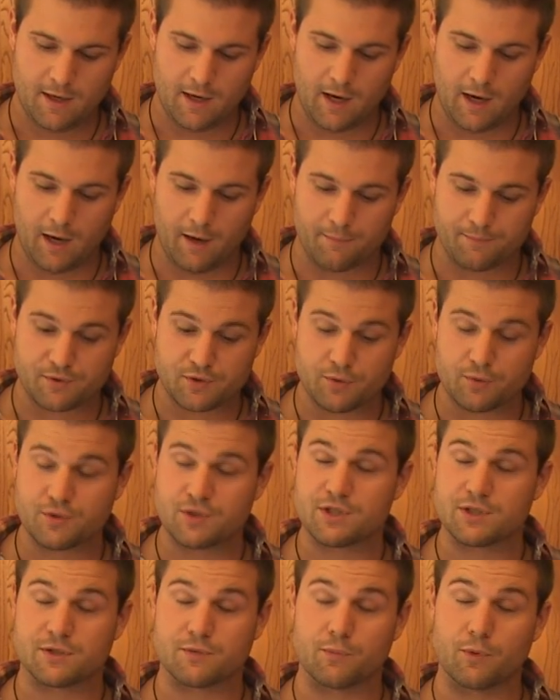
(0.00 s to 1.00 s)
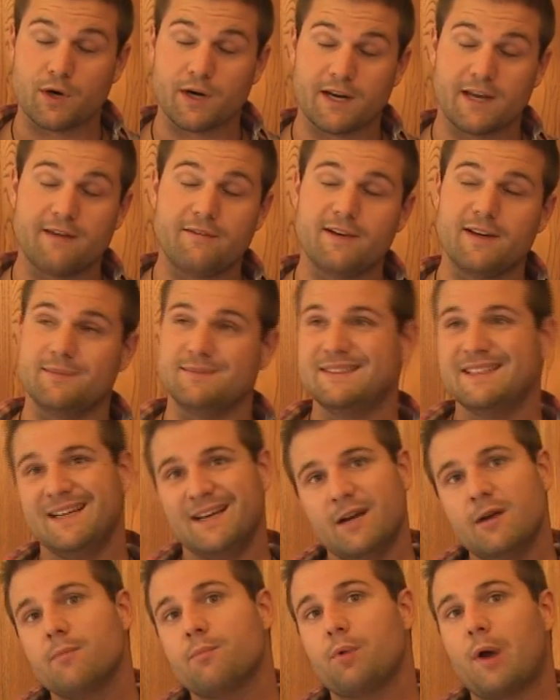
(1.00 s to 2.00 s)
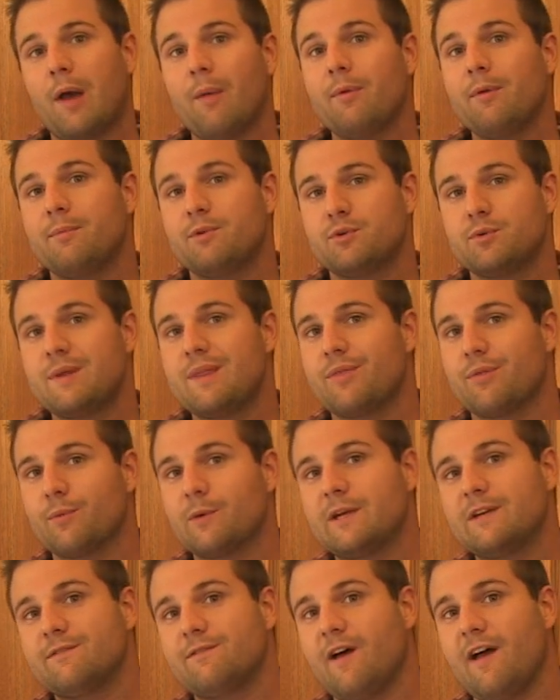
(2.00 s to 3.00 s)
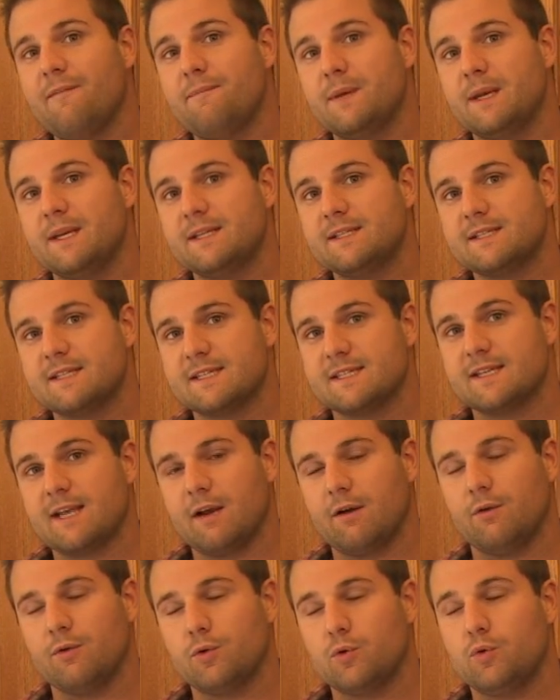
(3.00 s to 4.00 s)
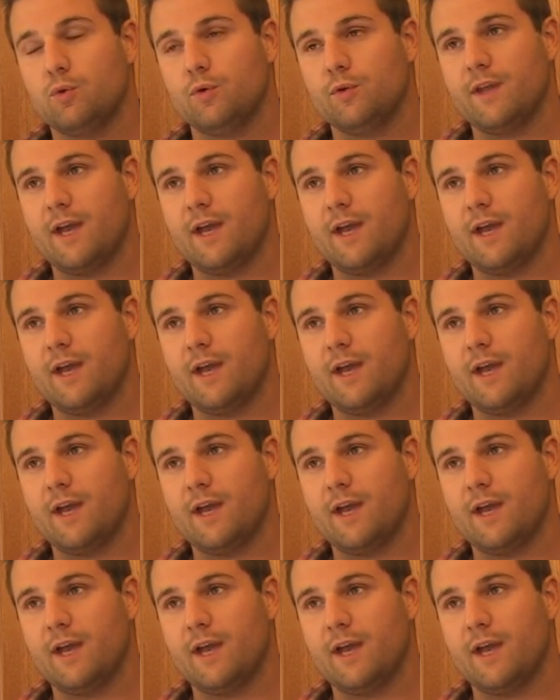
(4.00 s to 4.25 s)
So we're going to give it probably between 3 and 5 minutes to settle and cool